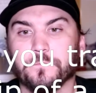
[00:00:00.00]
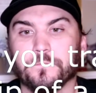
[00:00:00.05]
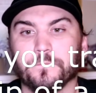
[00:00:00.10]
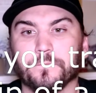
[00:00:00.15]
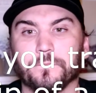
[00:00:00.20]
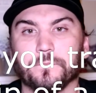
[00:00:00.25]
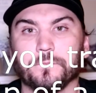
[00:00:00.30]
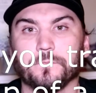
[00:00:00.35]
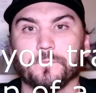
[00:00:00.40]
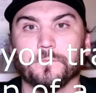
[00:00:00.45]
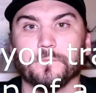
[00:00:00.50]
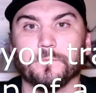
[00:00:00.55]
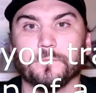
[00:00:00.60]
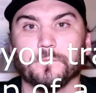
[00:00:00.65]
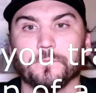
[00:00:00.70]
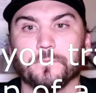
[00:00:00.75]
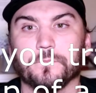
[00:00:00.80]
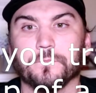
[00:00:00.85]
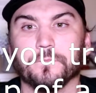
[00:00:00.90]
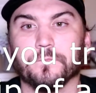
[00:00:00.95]
How do you
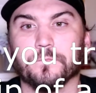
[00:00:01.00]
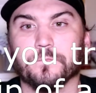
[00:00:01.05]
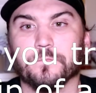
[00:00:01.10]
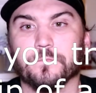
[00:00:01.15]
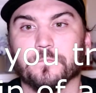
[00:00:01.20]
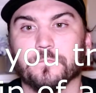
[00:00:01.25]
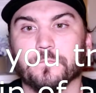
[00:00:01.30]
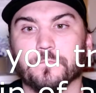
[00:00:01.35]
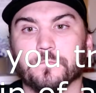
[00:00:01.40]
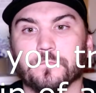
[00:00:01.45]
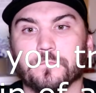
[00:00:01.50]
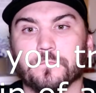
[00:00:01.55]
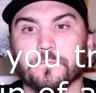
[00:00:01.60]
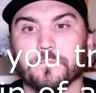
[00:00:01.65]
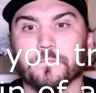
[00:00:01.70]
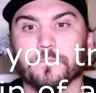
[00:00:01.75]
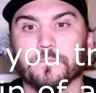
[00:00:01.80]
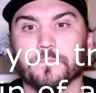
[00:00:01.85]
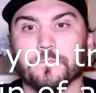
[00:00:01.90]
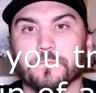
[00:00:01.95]
transfer gun
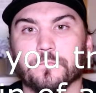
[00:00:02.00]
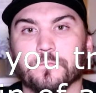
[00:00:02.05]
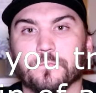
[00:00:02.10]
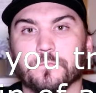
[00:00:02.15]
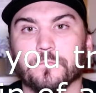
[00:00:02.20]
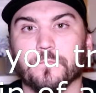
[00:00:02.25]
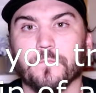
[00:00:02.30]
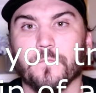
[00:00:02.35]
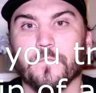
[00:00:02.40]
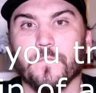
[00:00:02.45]
ownership?